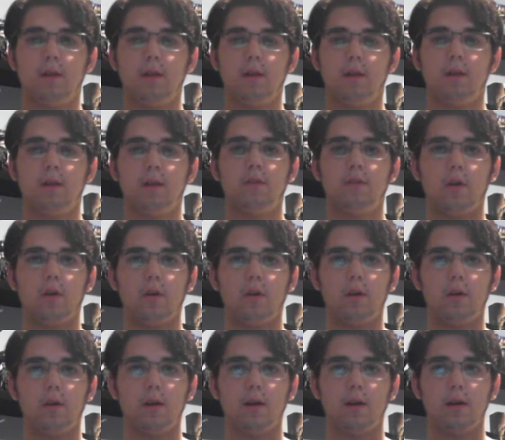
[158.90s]
So
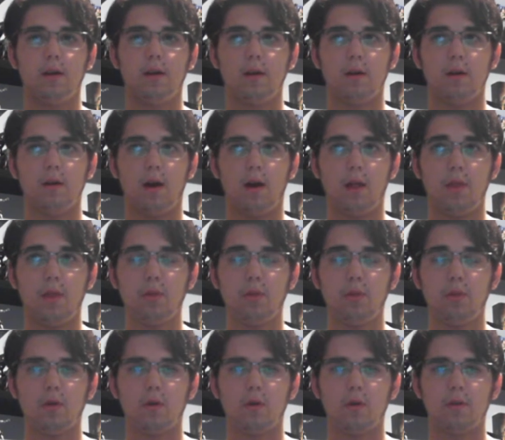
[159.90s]
I
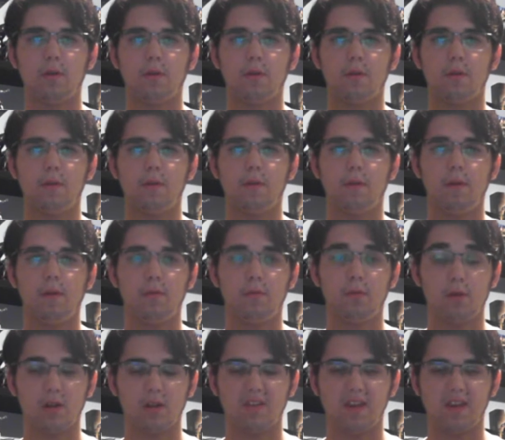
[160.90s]
thought,
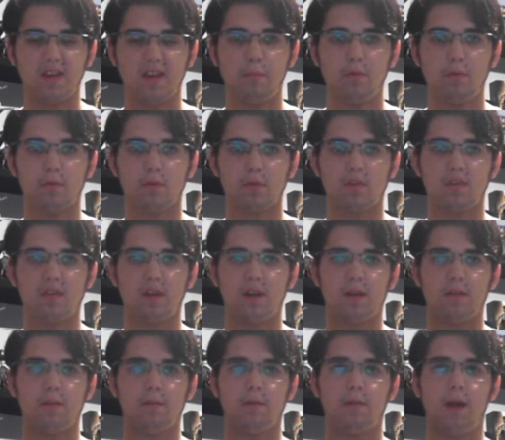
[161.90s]
for an example, for a
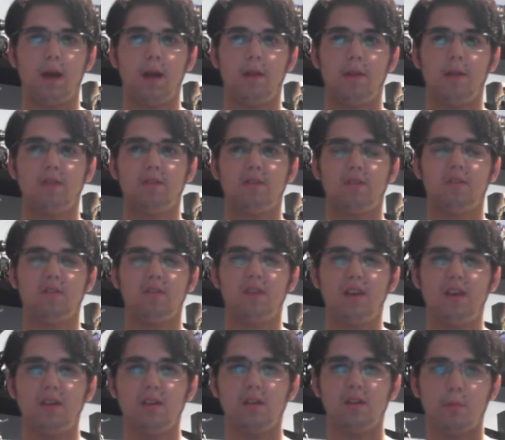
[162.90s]
scene, there's a
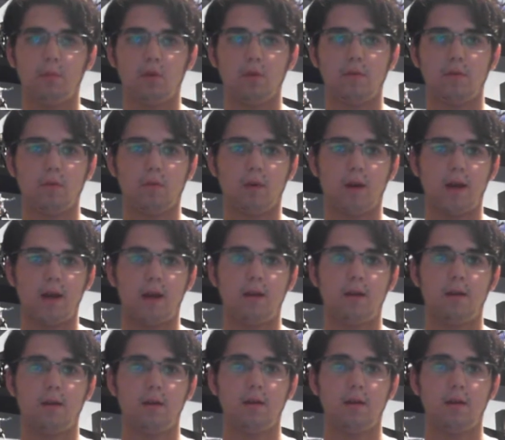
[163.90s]
scene in the movie where